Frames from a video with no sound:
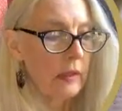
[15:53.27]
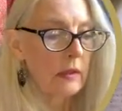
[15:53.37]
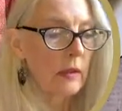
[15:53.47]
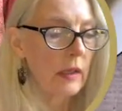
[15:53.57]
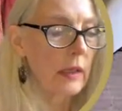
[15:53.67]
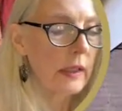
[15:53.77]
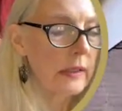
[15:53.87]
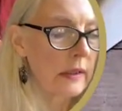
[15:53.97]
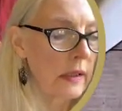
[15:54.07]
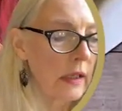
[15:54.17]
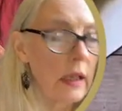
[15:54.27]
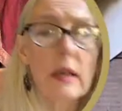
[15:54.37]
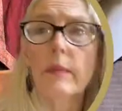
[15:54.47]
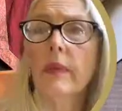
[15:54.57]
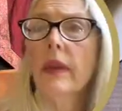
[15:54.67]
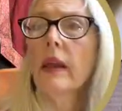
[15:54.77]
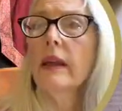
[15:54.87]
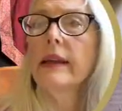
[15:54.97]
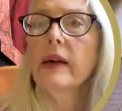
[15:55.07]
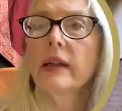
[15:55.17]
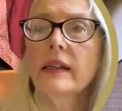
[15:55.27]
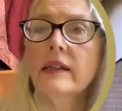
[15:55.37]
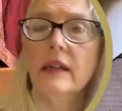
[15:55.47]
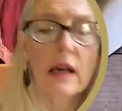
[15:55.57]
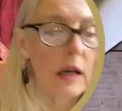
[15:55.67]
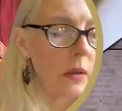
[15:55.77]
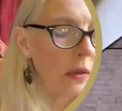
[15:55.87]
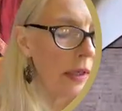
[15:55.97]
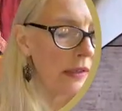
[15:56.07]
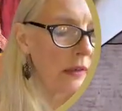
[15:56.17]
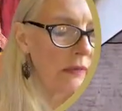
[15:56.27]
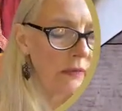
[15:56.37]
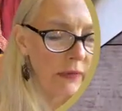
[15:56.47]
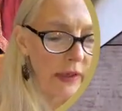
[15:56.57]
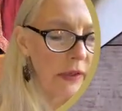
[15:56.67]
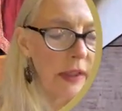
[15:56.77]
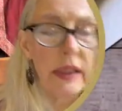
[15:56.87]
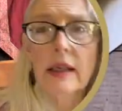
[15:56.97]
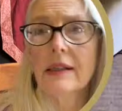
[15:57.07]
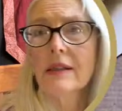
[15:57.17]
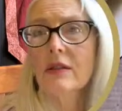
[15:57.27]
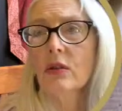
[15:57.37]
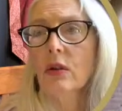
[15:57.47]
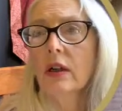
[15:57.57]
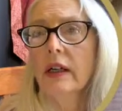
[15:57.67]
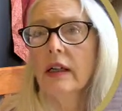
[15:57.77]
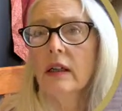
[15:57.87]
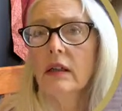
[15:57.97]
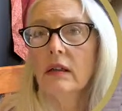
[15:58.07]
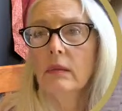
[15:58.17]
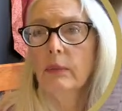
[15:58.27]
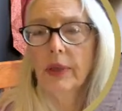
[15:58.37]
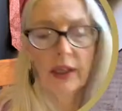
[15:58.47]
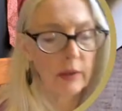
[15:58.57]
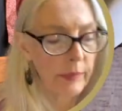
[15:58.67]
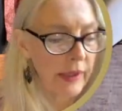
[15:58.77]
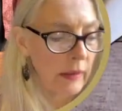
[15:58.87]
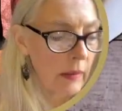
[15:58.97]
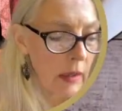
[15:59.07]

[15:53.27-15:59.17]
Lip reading: So there you see it. Now indigo is a very historic pigment.